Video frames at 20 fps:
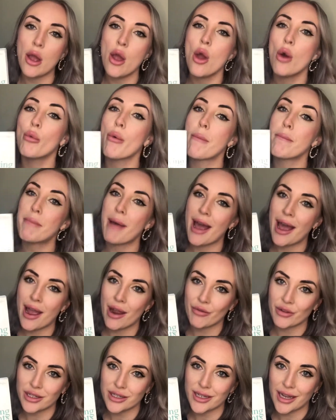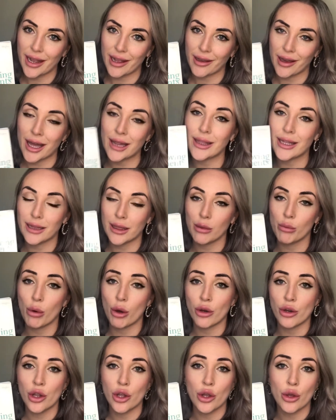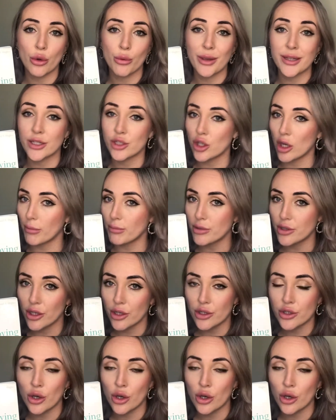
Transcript: when parenting a little one who is adopted